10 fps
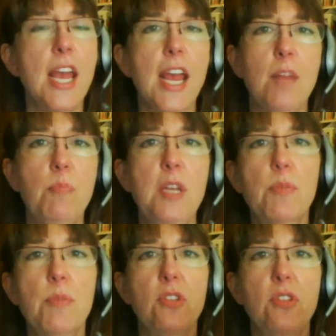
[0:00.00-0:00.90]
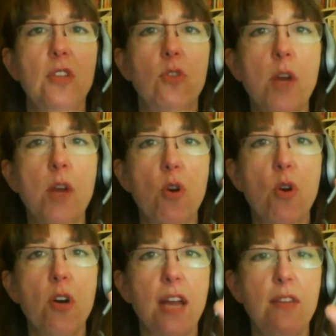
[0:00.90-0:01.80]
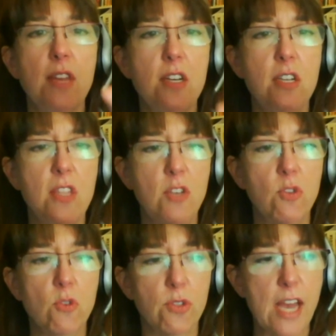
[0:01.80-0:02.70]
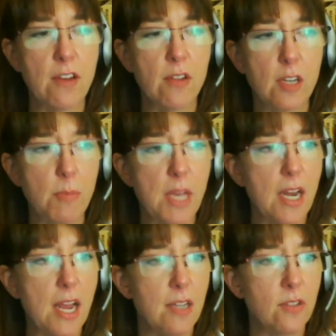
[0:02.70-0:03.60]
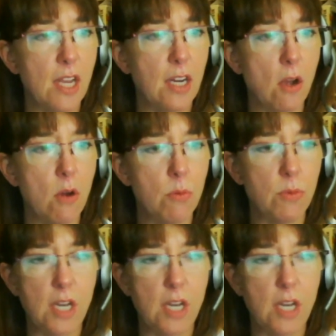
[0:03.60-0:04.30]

and people see this one book and then they scroll down a little bit and it's like, oh,